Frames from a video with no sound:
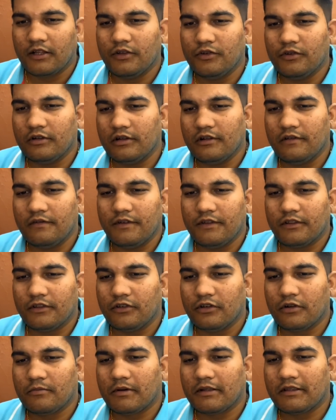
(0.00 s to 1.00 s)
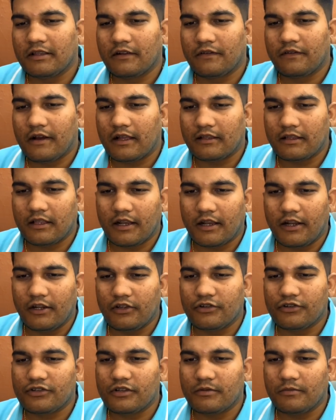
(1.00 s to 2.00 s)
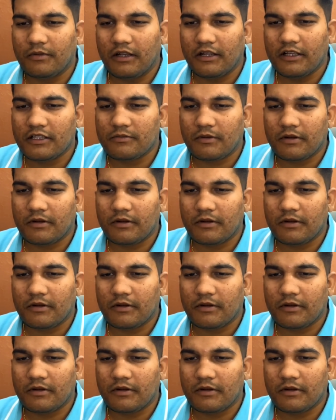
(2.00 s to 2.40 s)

You live with your mother, father and your siblings.